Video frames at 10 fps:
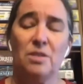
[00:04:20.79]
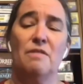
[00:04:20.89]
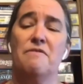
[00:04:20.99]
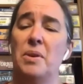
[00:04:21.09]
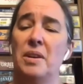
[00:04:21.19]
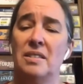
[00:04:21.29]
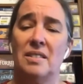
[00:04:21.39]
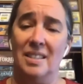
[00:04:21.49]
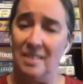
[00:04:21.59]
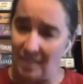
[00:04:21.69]
passive
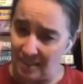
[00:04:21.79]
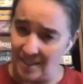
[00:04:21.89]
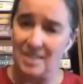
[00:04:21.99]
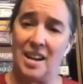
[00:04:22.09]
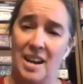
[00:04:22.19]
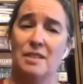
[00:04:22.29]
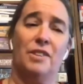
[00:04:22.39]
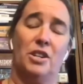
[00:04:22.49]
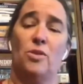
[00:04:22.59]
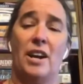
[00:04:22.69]
voice and this
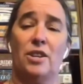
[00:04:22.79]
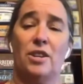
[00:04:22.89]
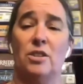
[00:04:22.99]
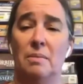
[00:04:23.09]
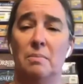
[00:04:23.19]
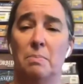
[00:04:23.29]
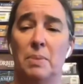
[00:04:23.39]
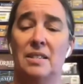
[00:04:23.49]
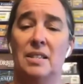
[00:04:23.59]
kind of contraction,